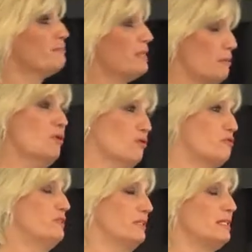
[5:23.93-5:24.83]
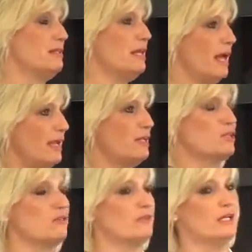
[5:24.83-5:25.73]
They were orphaned at the age
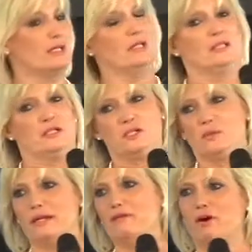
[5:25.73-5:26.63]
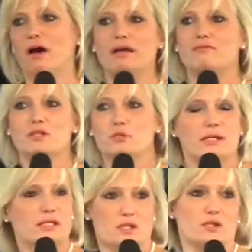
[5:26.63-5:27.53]
of 25 and
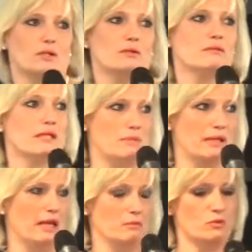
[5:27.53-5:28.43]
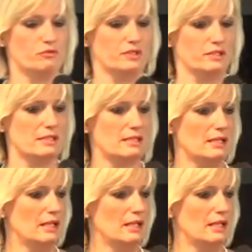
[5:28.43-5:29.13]
22, they became orphans.